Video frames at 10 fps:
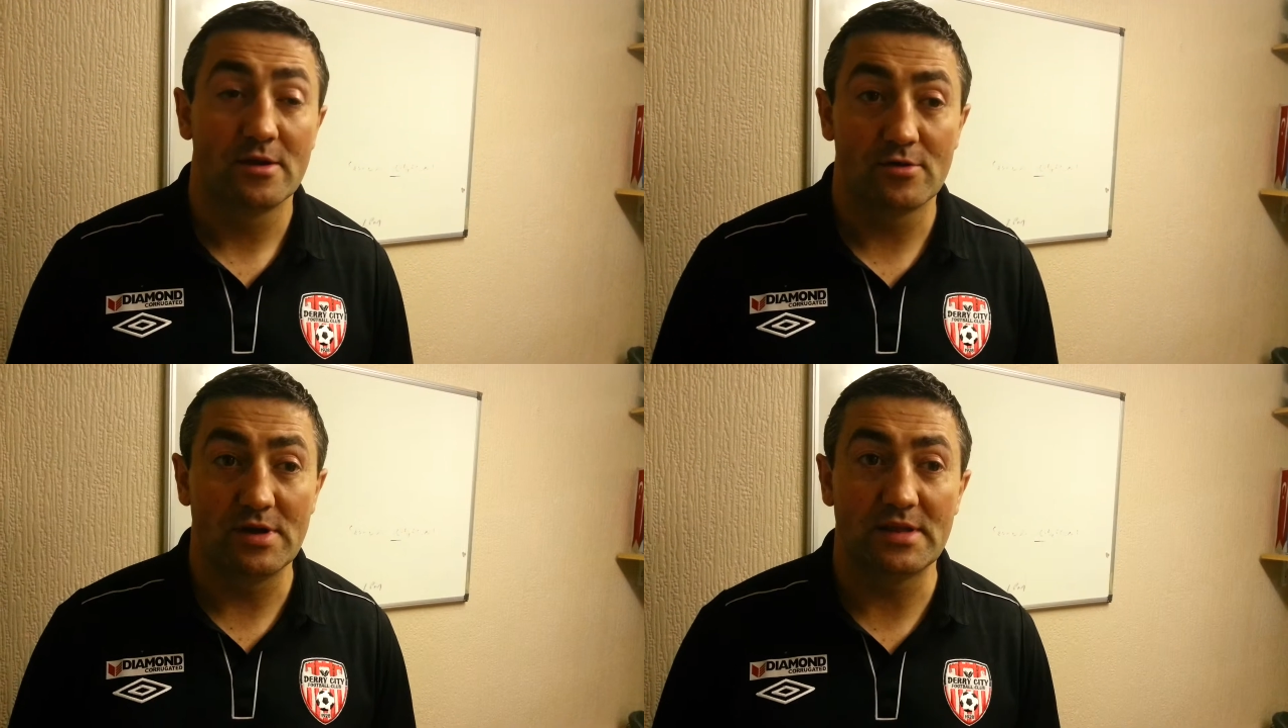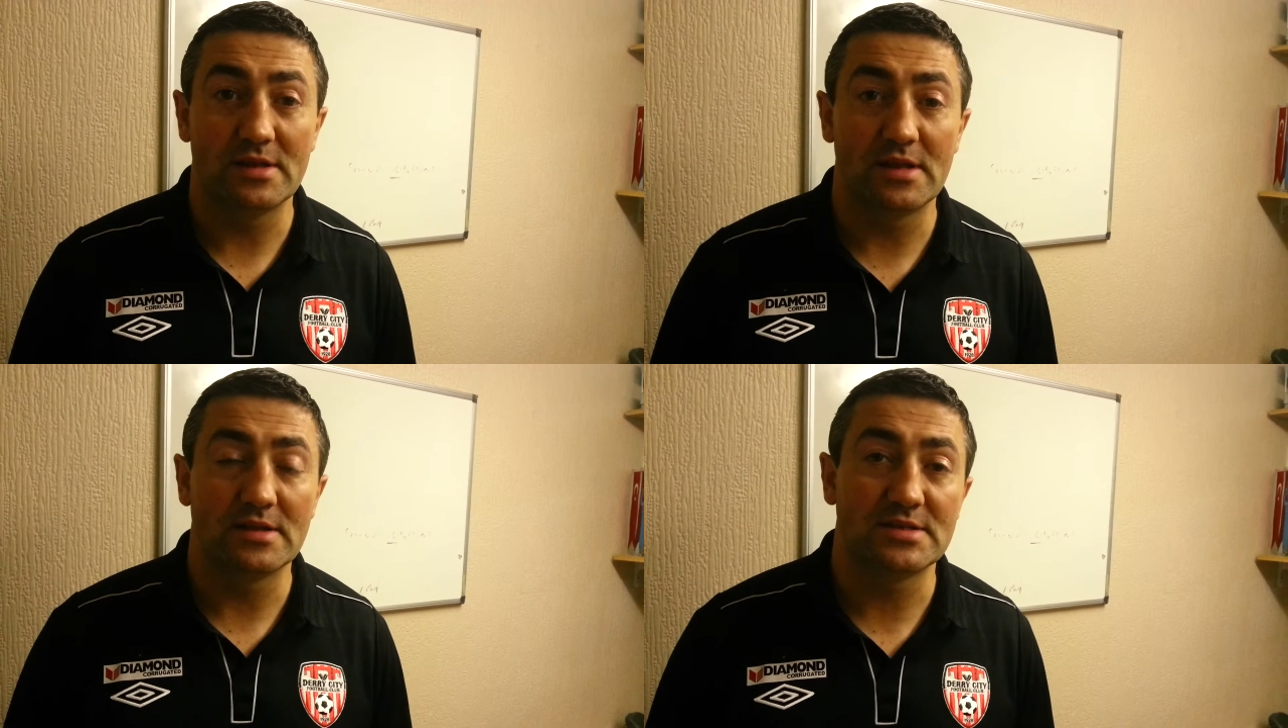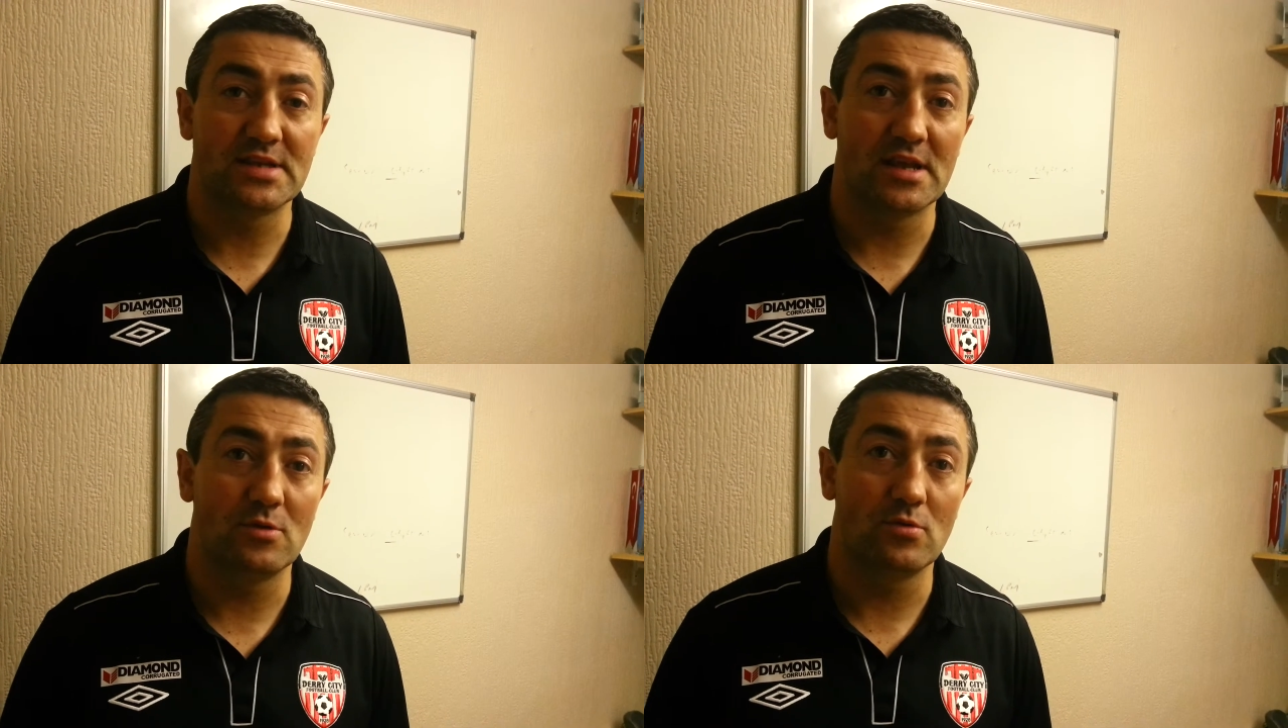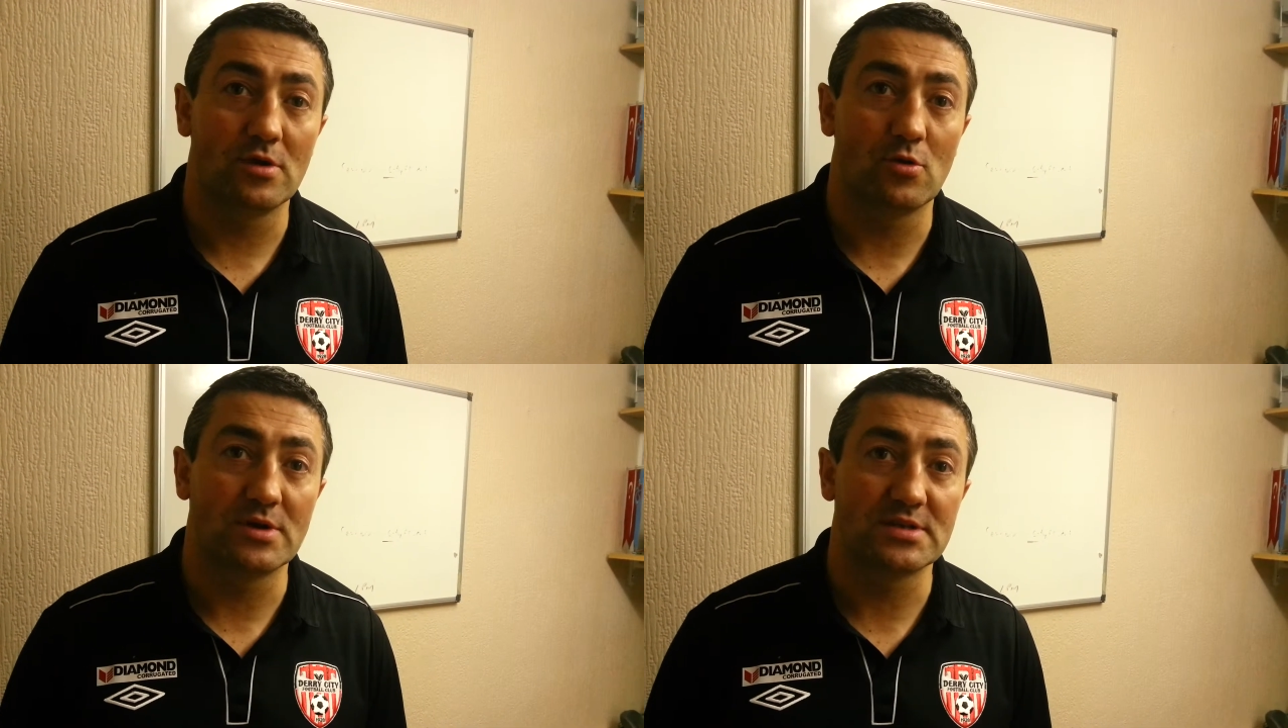Great then to get the second
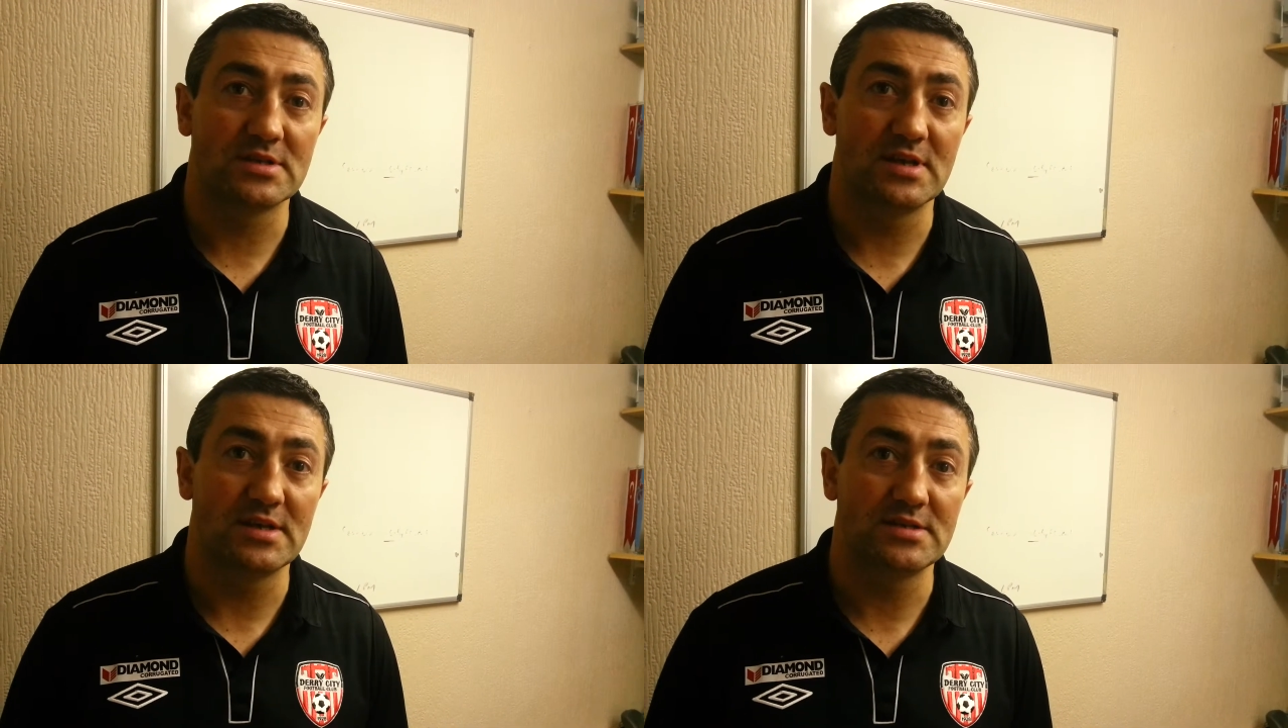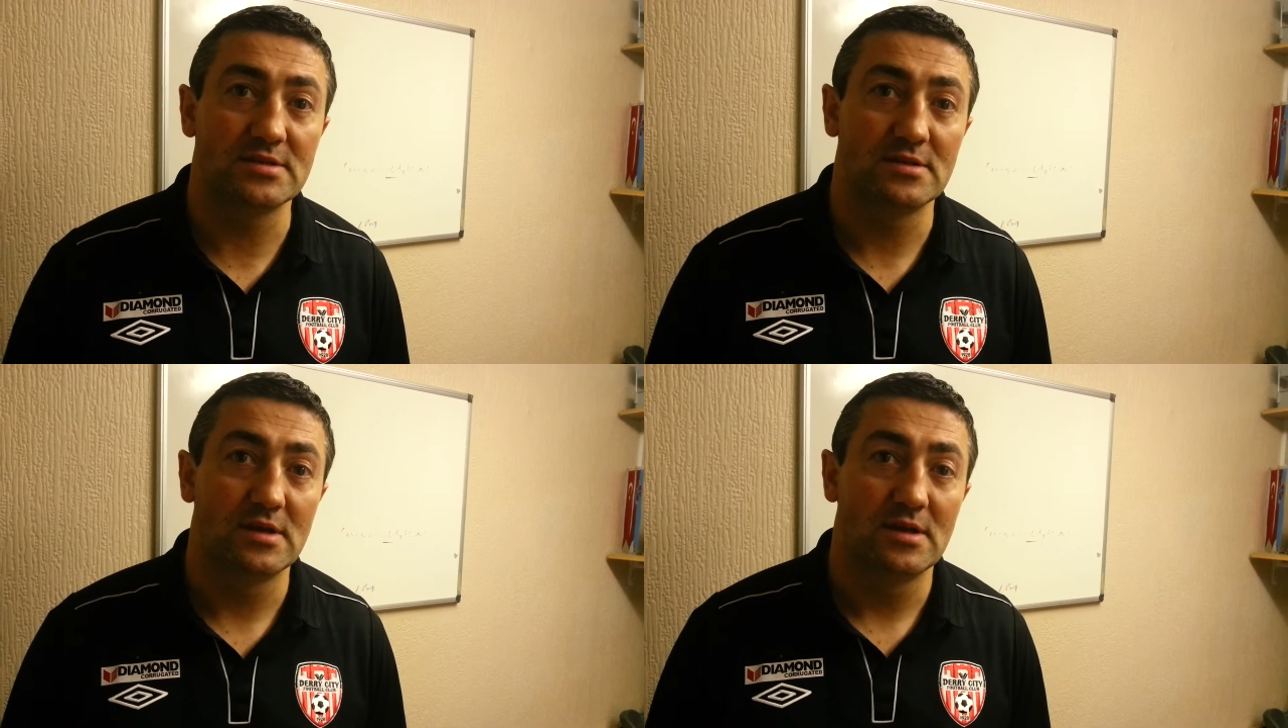one, quick succession.